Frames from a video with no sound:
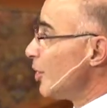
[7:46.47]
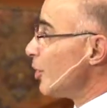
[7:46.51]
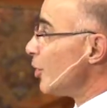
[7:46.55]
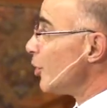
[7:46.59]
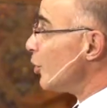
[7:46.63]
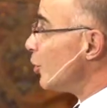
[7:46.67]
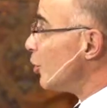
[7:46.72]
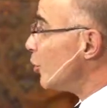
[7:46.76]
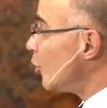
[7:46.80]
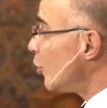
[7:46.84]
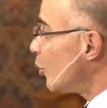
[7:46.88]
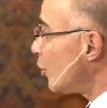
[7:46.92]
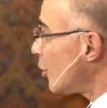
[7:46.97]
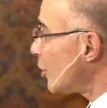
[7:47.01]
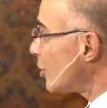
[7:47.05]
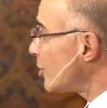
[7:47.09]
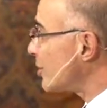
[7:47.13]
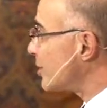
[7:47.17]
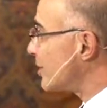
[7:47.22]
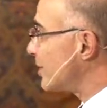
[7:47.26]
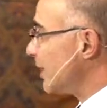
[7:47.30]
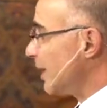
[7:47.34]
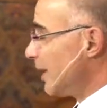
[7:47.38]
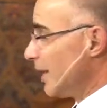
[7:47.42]
Your
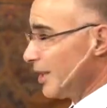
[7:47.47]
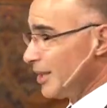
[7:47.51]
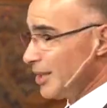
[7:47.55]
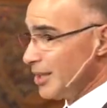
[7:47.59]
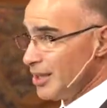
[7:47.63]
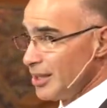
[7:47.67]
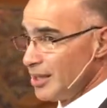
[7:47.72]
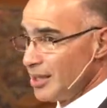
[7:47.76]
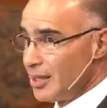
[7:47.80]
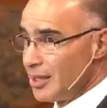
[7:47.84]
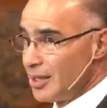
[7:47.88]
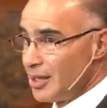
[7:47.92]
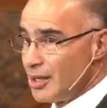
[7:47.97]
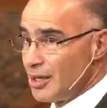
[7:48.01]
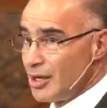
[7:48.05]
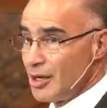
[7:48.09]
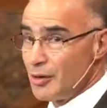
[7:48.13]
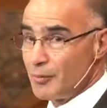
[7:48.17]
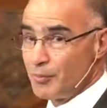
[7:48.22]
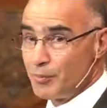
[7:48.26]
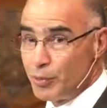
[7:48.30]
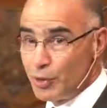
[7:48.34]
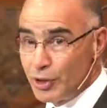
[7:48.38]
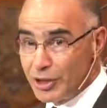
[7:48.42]
sin
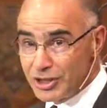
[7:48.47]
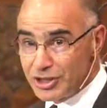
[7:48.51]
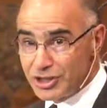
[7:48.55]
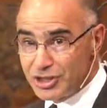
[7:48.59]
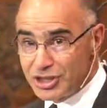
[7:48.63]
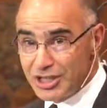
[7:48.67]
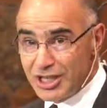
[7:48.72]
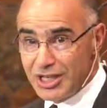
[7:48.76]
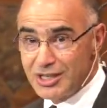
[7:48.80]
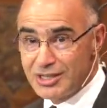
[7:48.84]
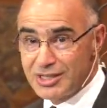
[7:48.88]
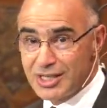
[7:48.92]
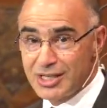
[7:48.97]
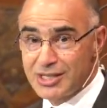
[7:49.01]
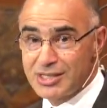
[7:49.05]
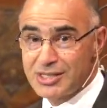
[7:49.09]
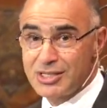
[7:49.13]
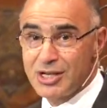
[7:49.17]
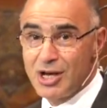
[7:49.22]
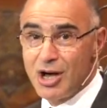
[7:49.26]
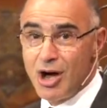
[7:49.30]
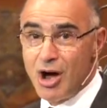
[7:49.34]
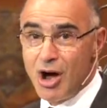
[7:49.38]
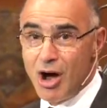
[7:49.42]
put
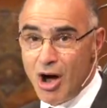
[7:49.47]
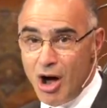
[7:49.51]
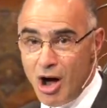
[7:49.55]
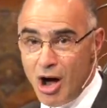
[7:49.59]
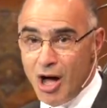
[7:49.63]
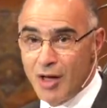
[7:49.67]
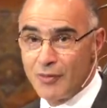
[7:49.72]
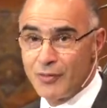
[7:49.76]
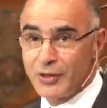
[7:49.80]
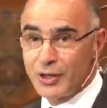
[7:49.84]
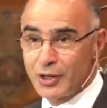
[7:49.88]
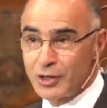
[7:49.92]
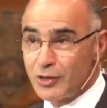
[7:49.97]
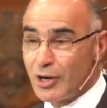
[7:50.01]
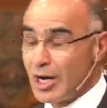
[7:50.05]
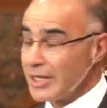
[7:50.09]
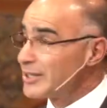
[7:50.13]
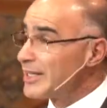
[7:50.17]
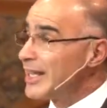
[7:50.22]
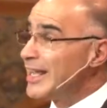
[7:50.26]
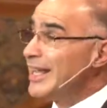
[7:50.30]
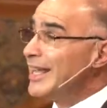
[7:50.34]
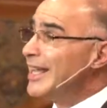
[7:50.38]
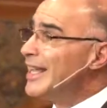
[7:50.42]
Jesus on the
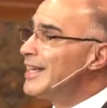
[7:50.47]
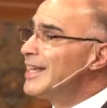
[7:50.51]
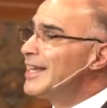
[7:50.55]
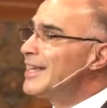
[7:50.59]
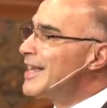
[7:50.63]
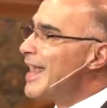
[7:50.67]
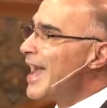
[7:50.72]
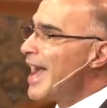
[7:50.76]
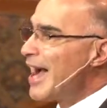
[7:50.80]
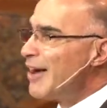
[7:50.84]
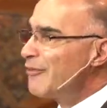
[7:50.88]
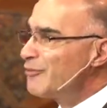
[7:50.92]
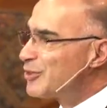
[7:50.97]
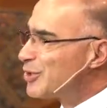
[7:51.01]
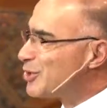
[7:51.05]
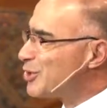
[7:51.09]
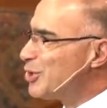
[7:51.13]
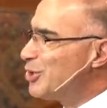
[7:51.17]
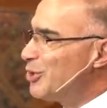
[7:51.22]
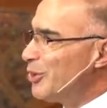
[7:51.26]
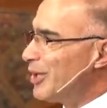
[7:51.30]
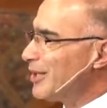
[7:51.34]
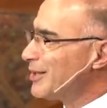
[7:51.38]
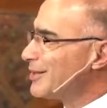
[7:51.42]
cross. He didn't have to
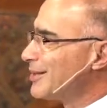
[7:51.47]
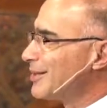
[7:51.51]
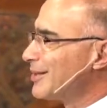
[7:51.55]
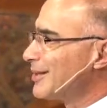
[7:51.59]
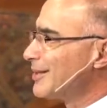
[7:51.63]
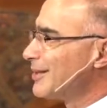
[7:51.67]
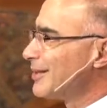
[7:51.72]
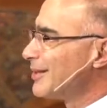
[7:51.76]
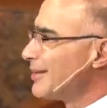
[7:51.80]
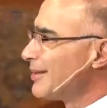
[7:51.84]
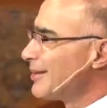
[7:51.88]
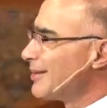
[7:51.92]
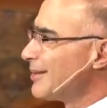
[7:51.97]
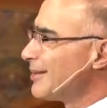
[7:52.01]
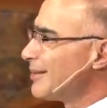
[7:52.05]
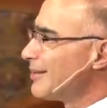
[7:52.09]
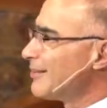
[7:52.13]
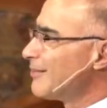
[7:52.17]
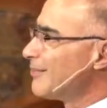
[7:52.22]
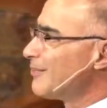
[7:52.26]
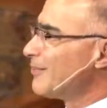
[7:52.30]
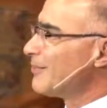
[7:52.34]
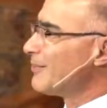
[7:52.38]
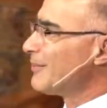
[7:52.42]
do it.
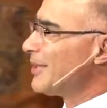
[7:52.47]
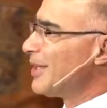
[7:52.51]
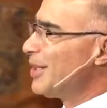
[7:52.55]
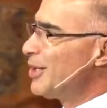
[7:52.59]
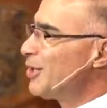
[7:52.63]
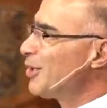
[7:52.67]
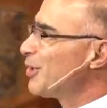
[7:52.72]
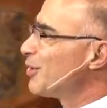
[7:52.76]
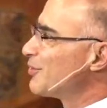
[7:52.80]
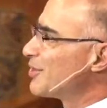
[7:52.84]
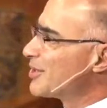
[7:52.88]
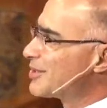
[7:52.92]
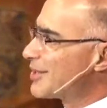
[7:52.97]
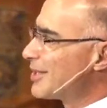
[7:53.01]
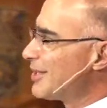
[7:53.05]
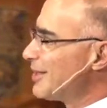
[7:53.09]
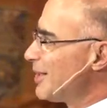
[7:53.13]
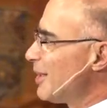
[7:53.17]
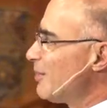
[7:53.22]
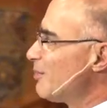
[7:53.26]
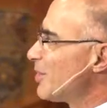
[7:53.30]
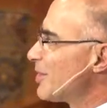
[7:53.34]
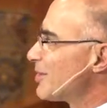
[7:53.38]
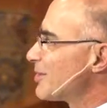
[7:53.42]
He could have just
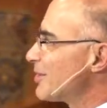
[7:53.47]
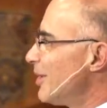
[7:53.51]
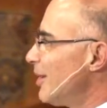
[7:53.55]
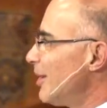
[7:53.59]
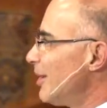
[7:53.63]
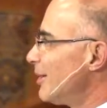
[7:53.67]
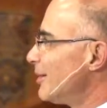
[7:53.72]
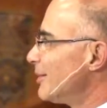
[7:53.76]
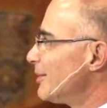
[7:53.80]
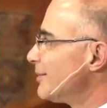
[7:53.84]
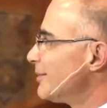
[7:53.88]
condemned us all.